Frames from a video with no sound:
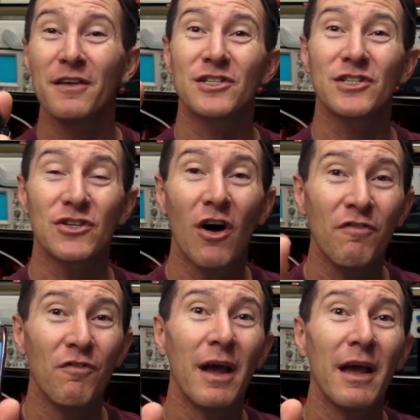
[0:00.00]
the
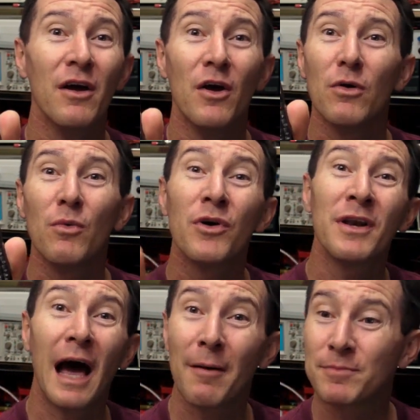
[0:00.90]
software
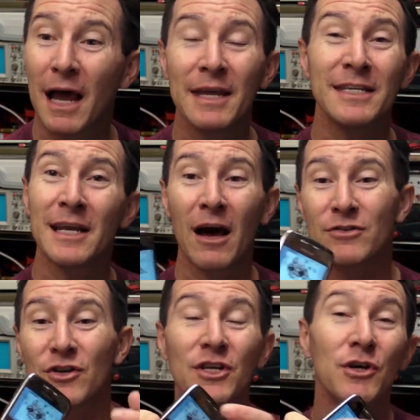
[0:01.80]
wouldn't update. You know,
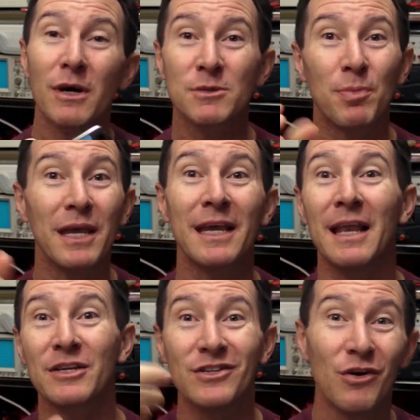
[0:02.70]
it's got a USB
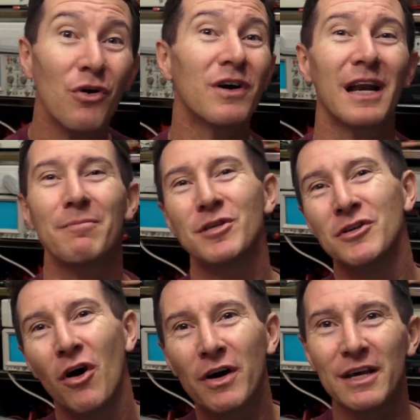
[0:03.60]
connection, you hook it up to
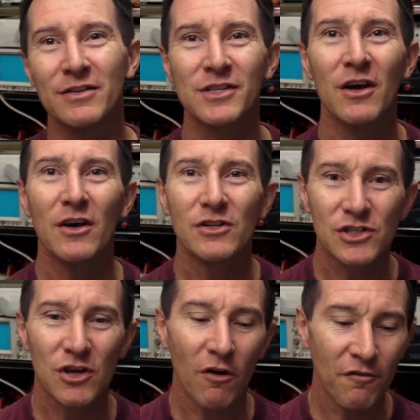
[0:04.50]
Nokia's
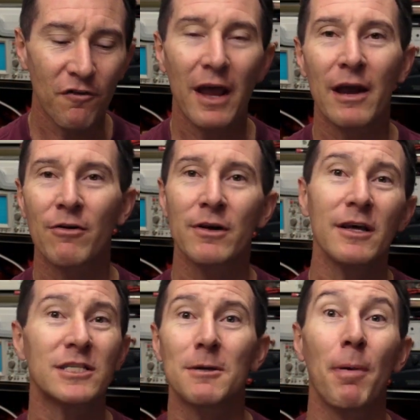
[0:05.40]
software, and
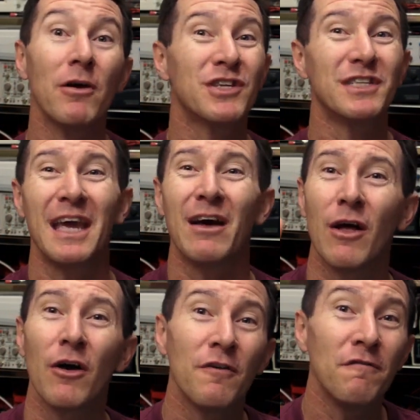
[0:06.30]
it's supposed to
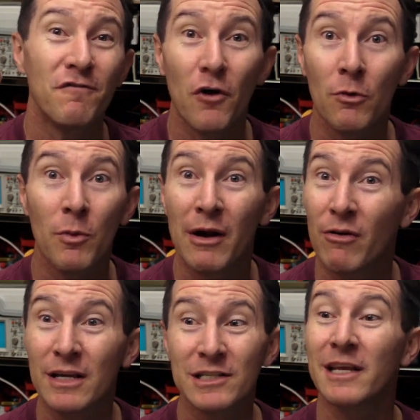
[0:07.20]
download the
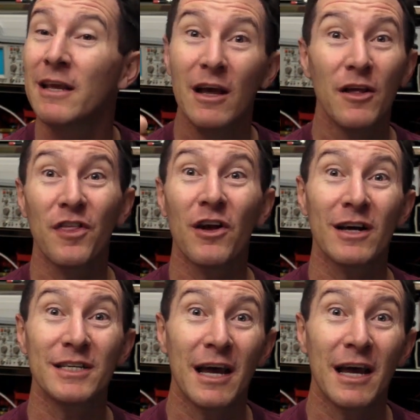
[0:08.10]
firmware easily. You think I could